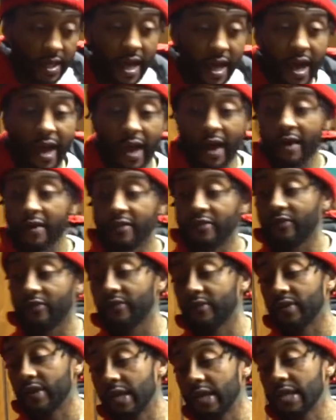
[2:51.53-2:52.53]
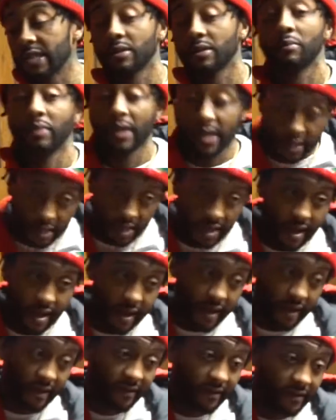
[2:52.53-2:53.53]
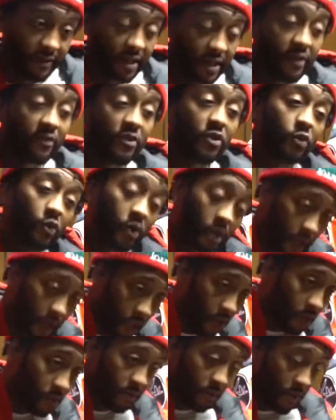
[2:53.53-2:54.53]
to have, and it's a blessing to have if you in the clothing